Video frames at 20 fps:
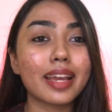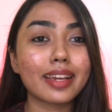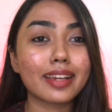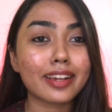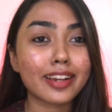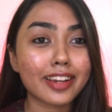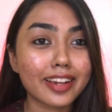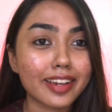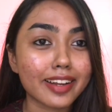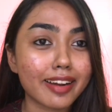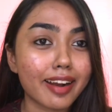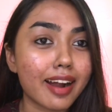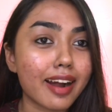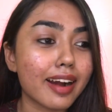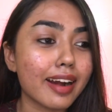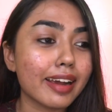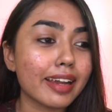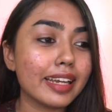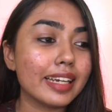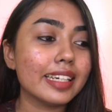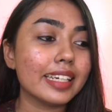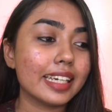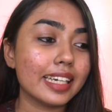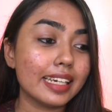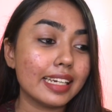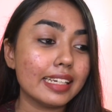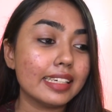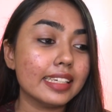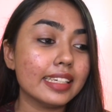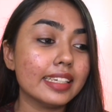like cry
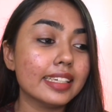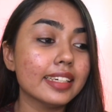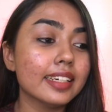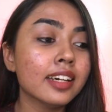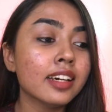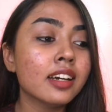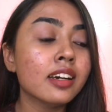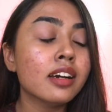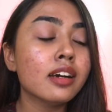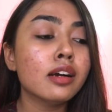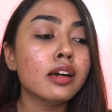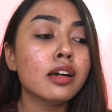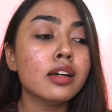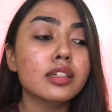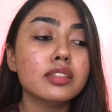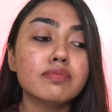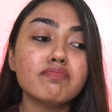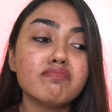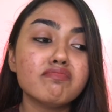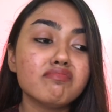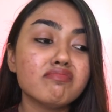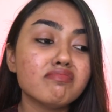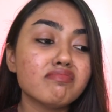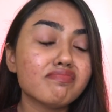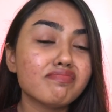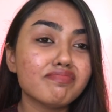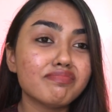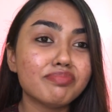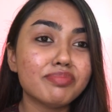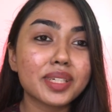daily,
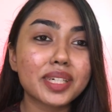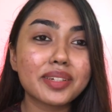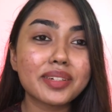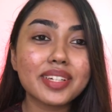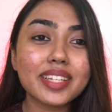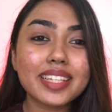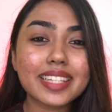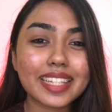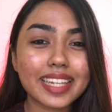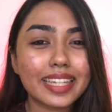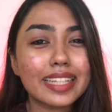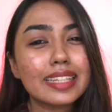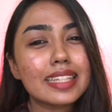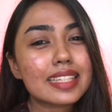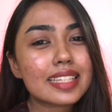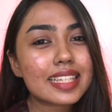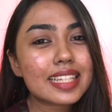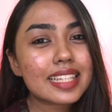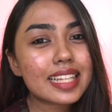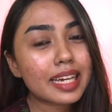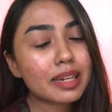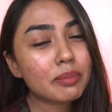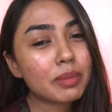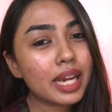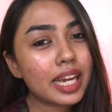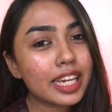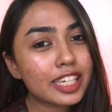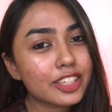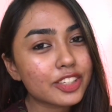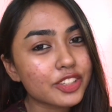because this is like
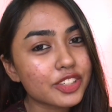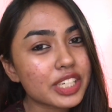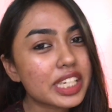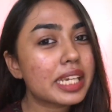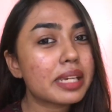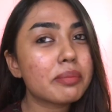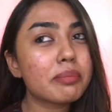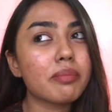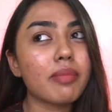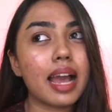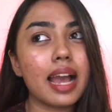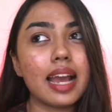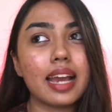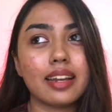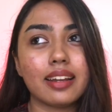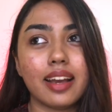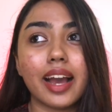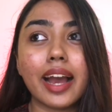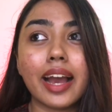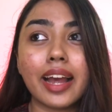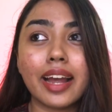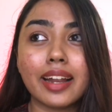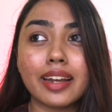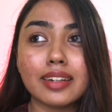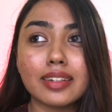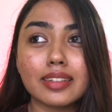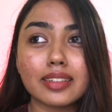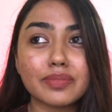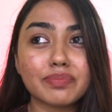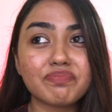my dream, man.
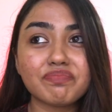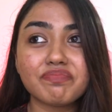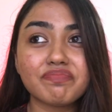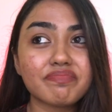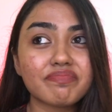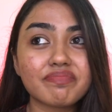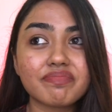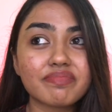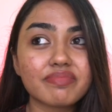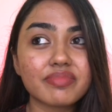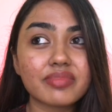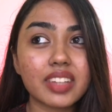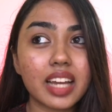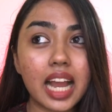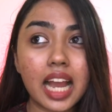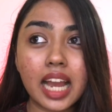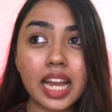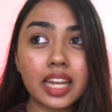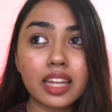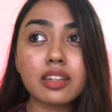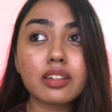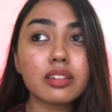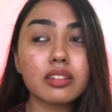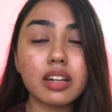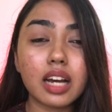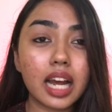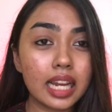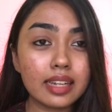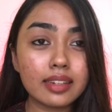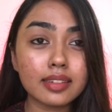And I
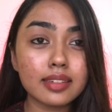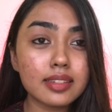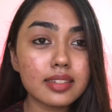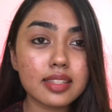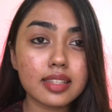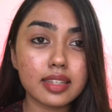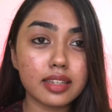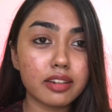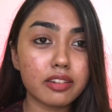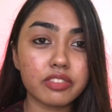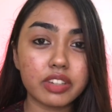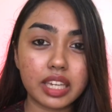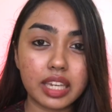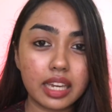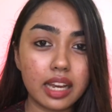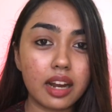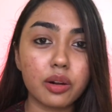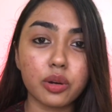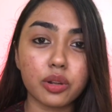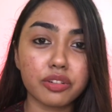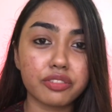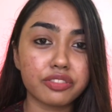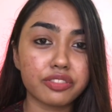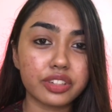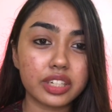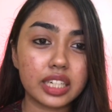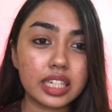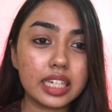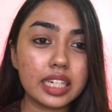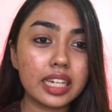didn't see a way out of
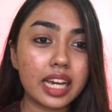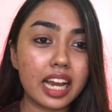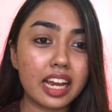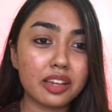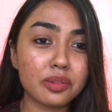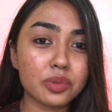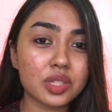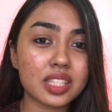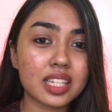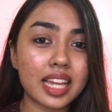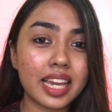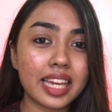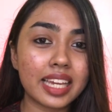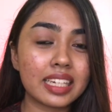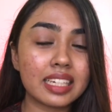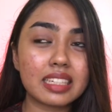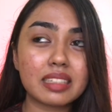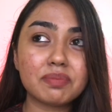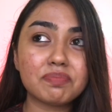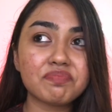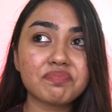it. I was like,